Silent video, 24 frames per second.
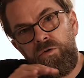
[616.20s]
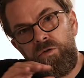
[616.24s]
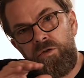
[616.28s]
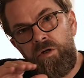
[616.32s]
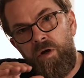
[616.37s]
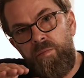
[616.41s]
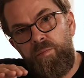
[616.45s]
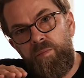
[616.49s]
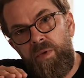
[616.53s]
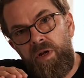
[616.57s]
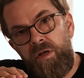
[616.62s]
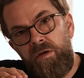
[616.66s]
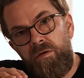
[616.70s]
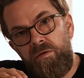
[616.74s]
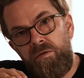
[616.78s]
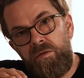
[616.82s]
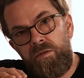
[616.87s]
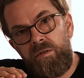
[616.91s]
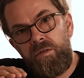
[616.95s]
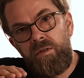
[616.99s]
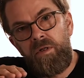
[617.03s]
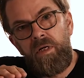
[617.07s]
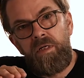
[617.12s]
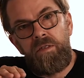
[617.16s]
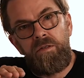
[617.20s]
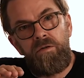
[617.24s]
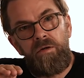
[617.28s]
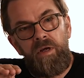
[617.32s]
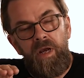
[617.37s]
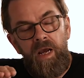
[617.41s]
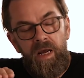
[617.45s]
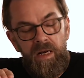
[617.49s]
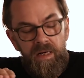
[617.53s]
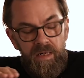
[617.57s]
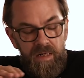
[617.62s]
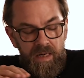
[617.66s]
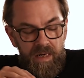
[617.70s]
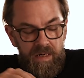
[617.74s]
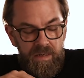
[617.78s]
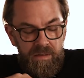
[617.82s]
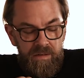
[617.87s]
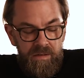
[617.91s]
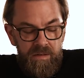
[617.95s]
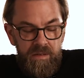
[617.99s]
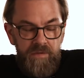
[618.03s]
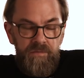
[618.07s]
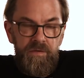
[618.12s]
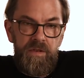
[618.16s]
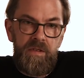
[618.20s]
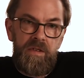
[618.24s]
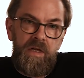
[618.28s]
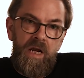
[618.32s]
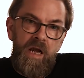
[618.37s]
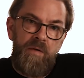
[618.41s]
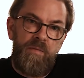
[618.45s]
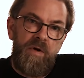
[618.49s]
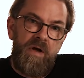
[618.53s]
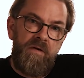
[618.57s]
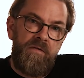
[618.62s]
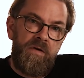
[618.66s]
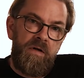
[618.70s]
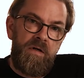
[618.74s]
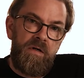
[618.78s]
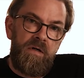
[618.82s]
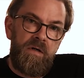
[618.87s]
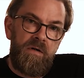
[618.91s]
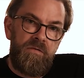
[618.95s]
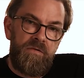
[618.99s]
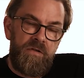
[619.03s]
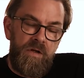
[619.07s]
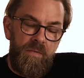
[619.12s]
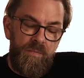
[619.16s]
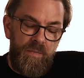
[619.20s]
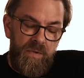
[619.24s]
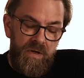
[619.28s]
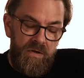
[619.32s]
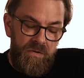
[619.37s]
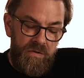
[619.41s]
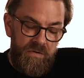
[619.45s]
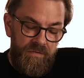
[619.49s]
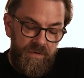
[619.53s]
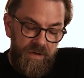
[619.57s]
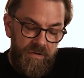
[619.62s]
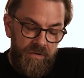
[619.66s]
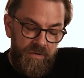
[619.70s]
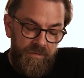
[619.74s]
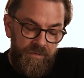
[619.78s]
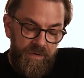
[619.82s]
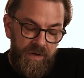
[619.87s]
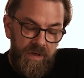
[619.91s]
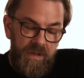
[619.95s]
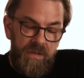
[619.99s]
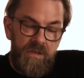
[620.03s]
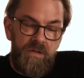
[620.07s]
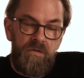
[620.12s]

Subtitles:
sub-menus, as you can. A lot of this camera have a lot of sub-menus for everything.